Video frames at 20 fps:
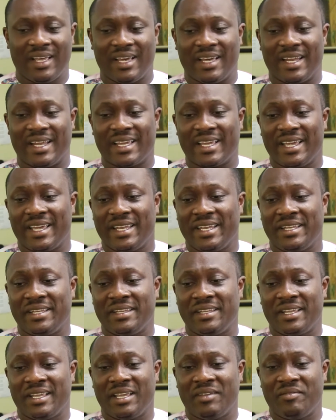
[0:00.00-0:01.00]
And
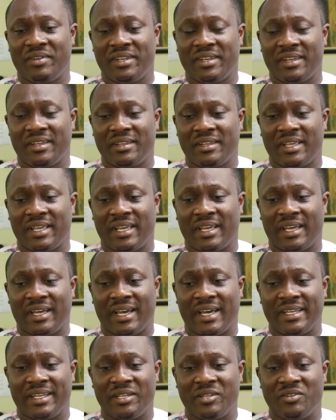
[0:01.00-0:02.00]
again, even uh,
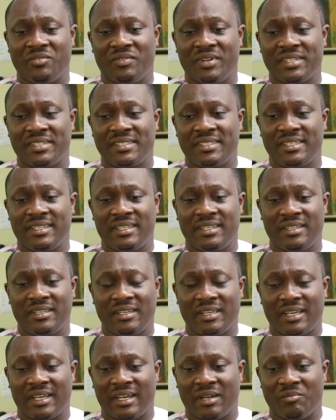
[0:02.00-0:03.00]
at the university
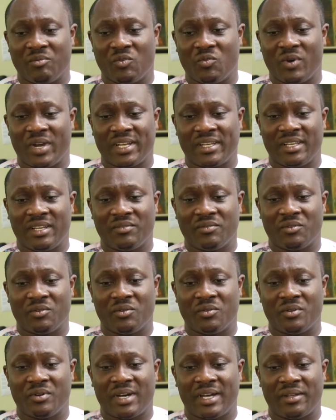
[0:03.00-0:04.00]
um, wide
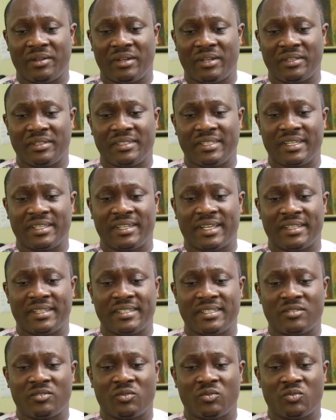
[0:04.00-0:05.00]
level, I think that
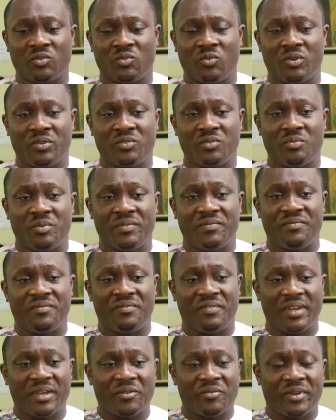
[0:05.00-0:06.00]
this is also going to be
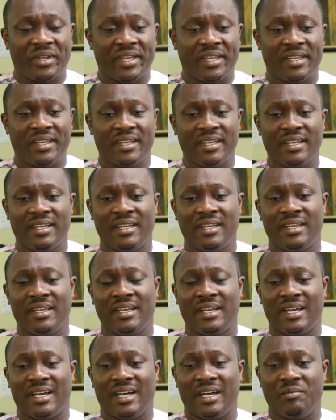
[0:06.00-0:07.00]
very
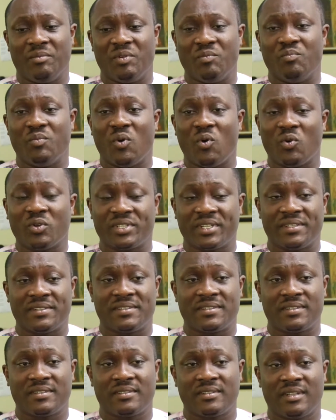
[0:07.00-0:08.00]
um,
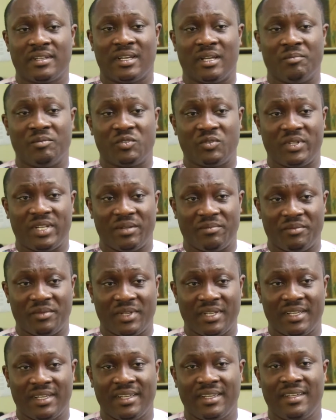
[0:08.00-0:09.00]
important um, to them.
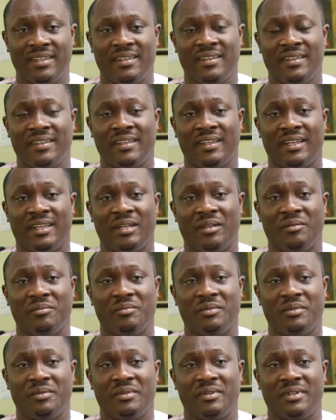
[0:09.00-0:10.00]
The,
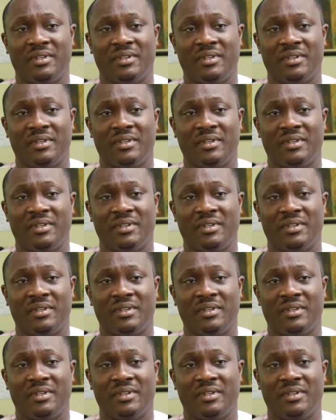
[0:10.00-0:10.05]
um,